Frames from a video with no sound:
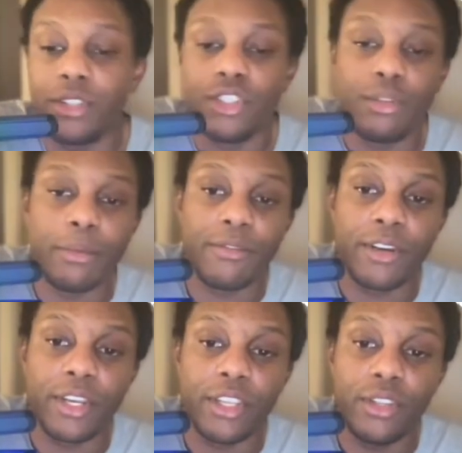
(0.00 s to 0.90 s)
that you
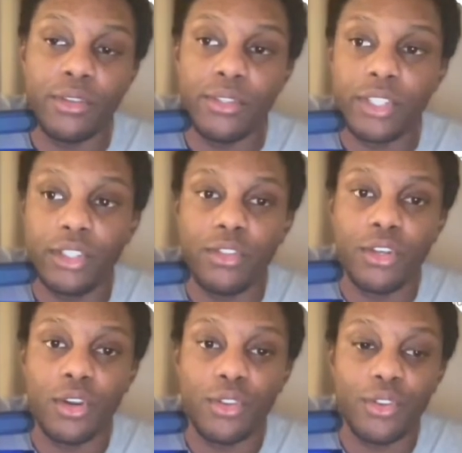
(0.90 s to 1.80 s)
prefer to use that
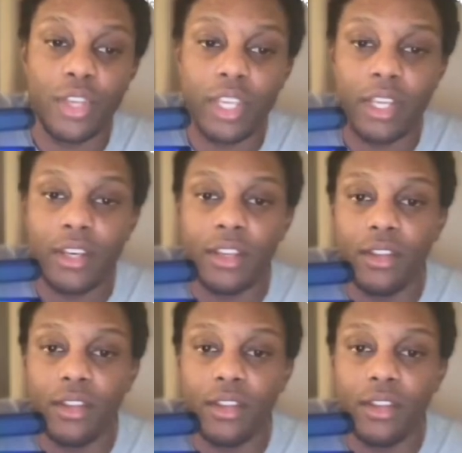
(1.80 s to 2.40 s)
you can get,